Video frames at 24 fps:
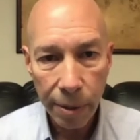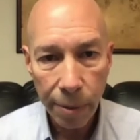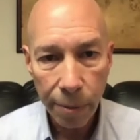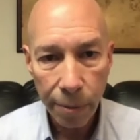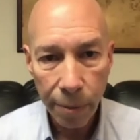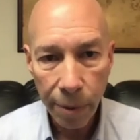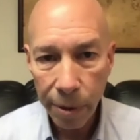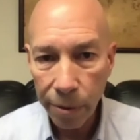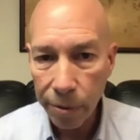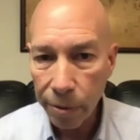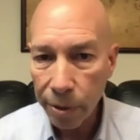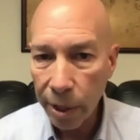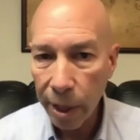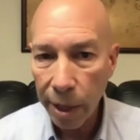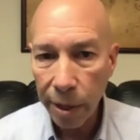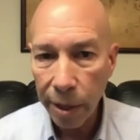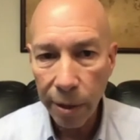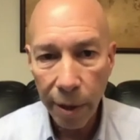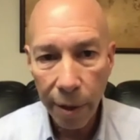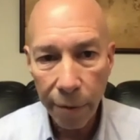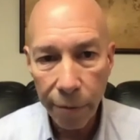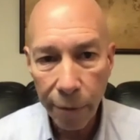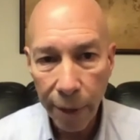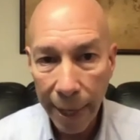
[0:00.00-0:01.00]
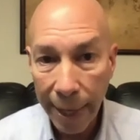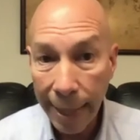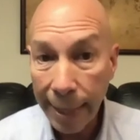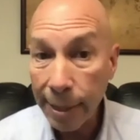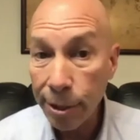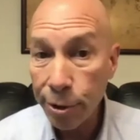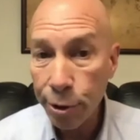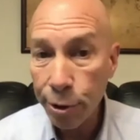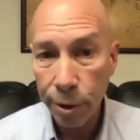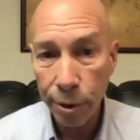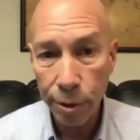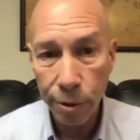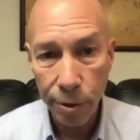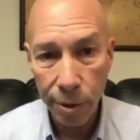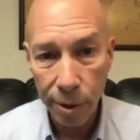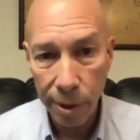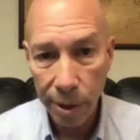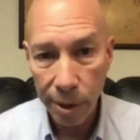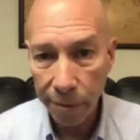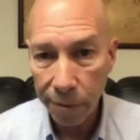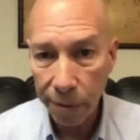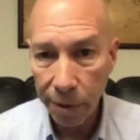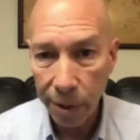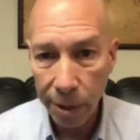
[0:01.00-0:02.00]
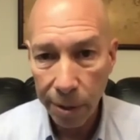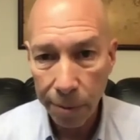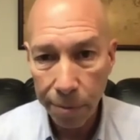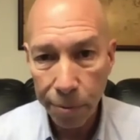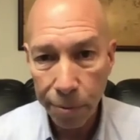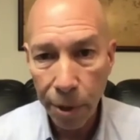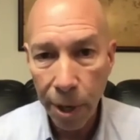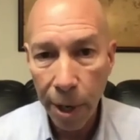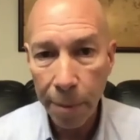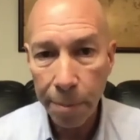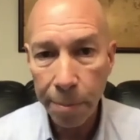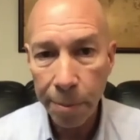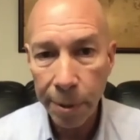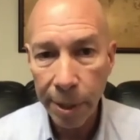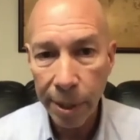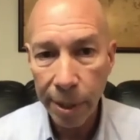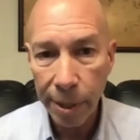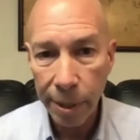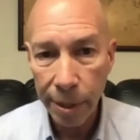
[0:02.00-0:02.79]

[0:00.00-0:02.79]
Whether or not you have any children living in the property